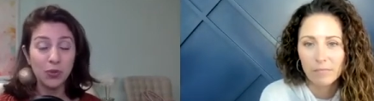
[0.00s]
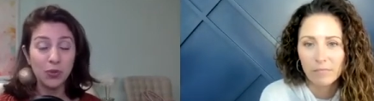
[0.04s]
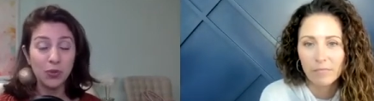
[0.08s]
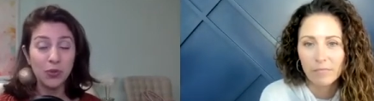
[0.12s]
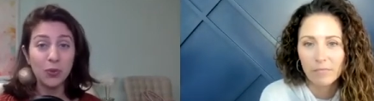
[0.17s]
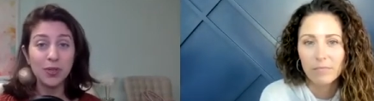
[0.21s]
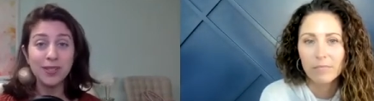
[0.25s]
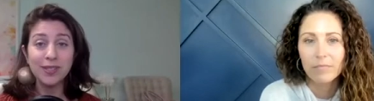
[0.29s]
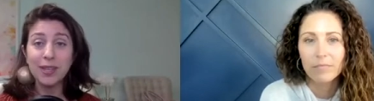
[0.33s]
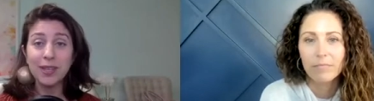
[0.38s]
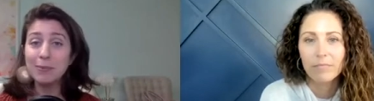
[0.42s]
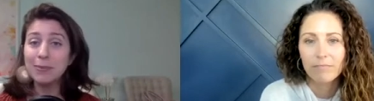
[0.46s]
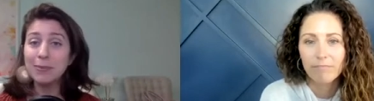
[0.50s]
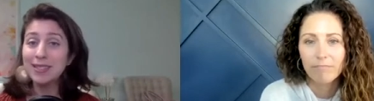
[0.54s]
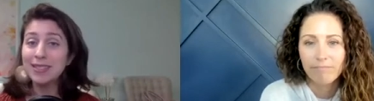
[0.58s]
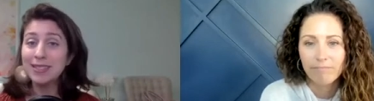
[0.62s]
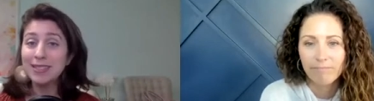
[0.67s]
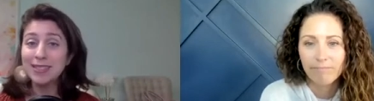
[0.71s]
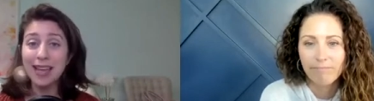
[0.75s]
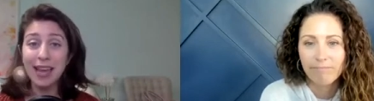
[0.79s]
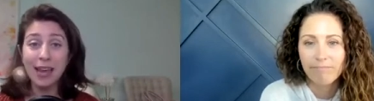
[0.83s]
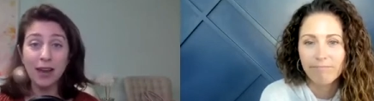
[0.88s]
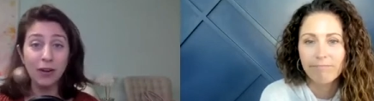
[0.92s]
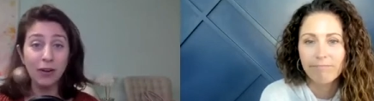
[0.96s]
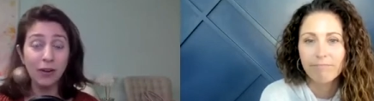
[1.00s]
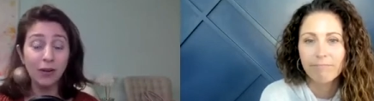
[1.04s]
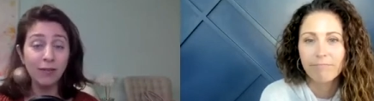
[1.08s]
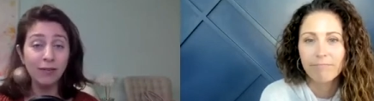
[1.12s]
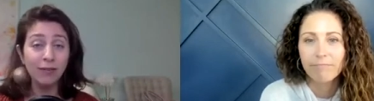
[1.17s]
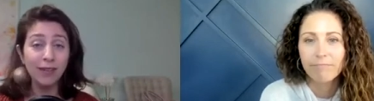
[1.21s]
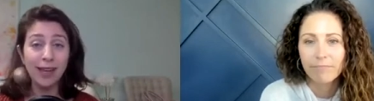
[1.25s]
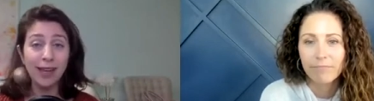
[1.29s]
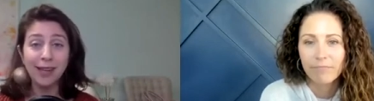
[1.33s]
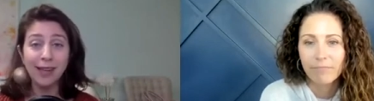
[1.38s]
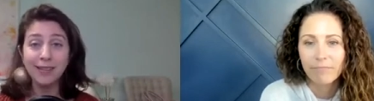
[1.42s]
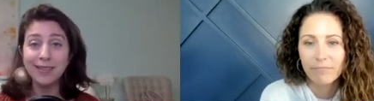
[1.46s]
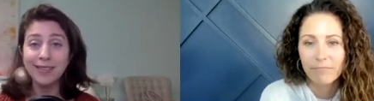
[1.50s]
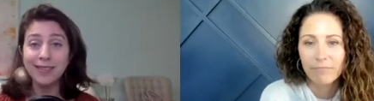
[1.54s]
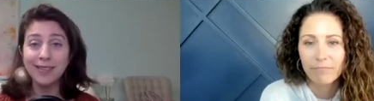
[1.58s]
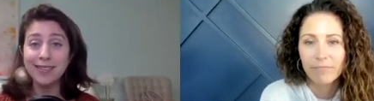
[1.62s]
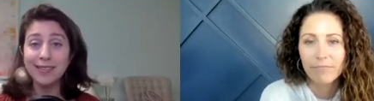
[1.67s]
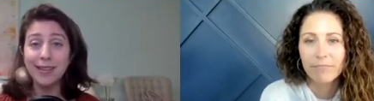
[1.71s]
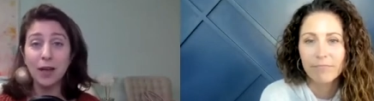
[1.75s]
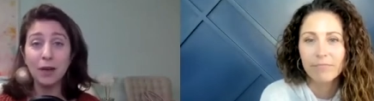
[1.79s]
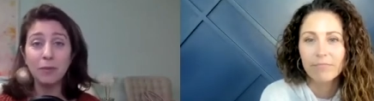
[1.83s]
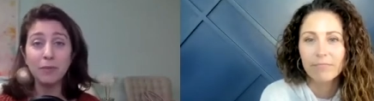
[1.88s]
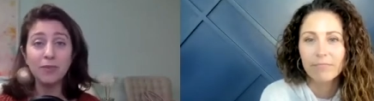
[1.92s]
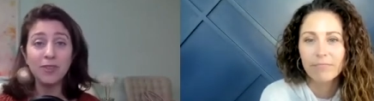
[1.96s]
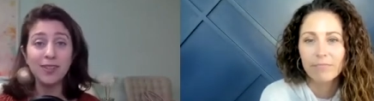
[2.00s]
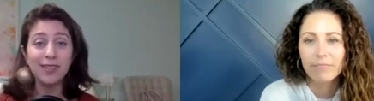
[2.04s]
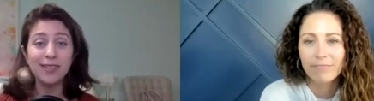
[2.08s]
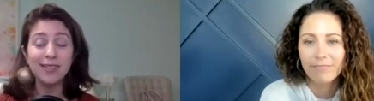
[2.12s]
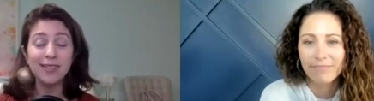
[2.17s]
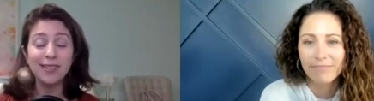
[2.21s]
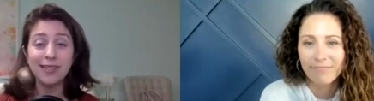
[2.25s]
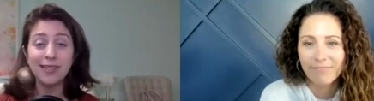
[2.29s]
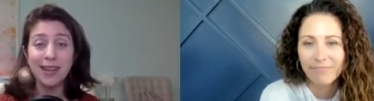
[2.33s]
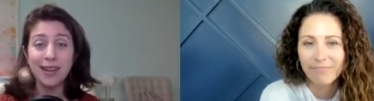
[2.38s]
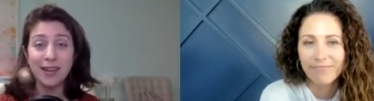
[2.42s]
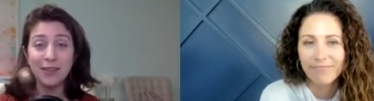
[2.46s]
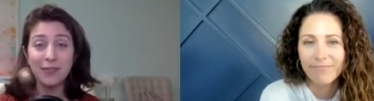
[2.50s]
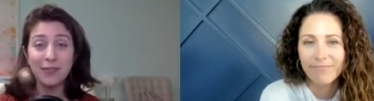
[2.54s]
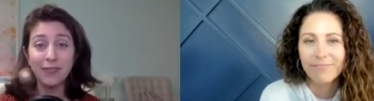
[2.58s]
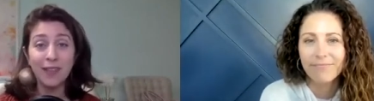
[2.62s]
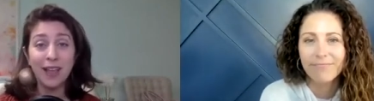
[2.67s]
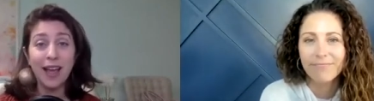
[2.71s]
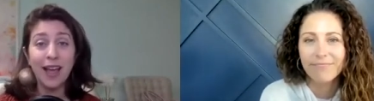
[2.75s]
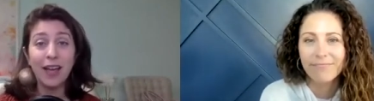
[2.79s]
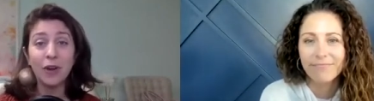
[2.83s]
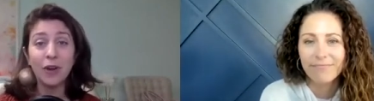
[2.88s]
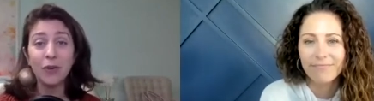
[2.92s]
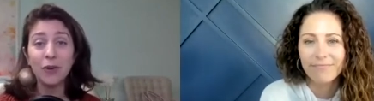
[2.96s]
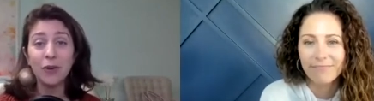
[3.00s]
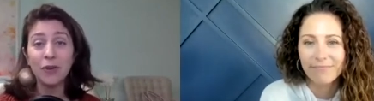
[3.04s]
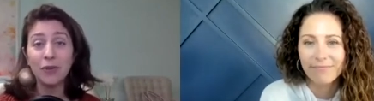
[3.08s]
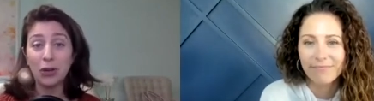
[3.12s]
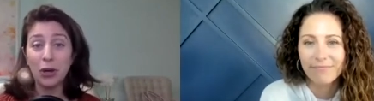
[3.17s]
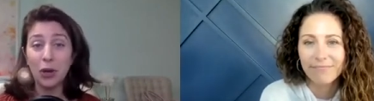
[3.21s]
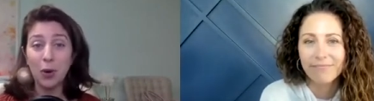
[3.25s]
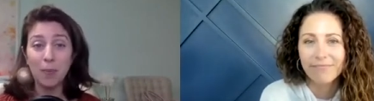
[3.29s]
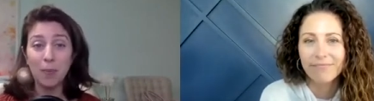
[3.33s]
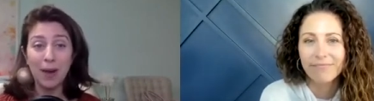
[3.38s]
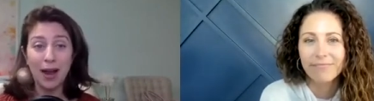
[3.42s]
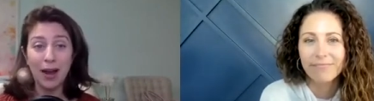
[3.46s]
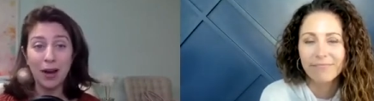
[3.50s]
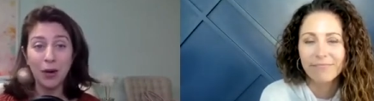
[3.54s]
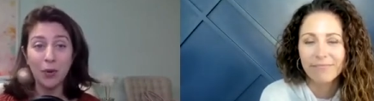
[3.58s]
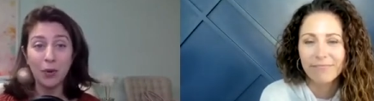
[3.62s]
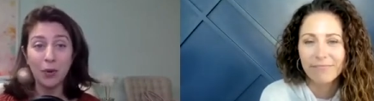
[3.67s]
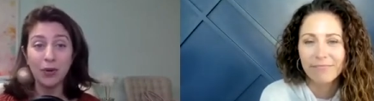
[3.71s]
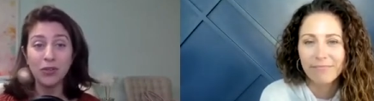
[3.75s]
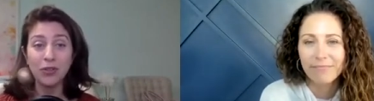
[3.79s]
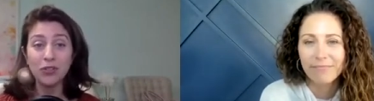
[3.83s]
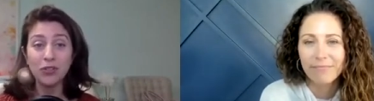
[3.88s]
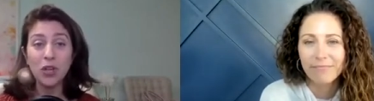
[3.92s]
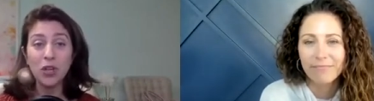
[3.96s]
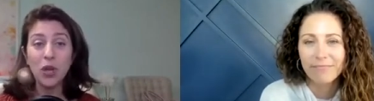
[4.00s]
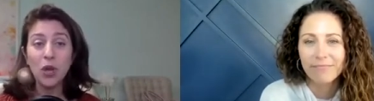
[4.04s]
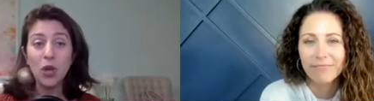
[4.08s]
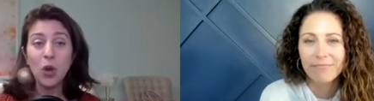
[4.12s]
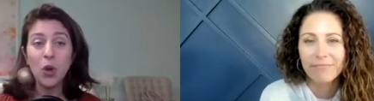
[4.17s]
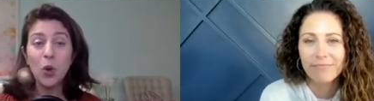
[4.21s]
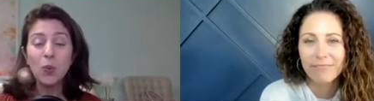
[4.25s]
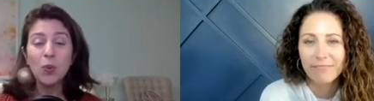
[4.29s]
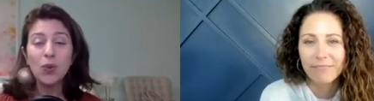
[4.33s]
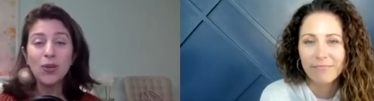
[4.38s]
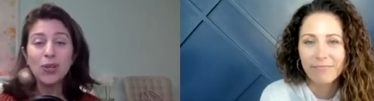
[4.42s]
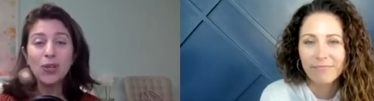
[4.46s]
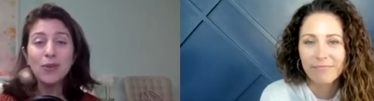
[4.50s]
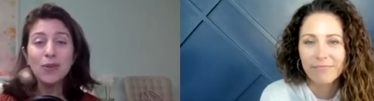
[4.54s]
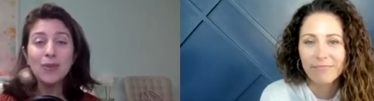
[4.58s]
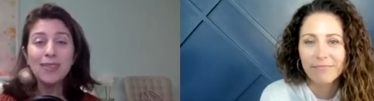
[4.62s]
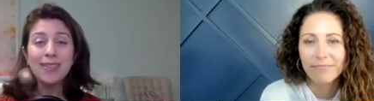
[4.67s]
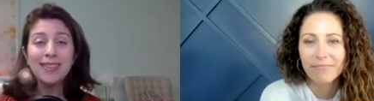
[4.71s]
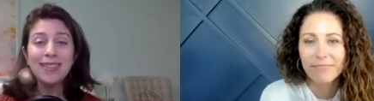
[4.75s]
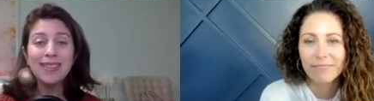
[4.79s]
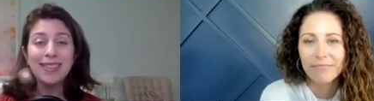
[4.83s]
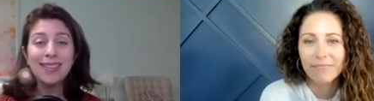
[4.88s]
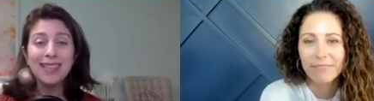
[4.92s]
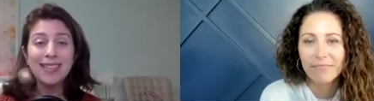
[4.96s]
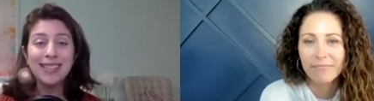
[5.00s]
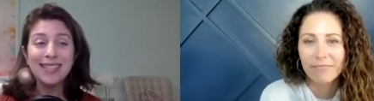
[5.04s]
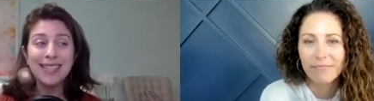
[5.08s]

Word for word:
Speaker 1: or some scale and some just stay flat or even go backwards. What do you think this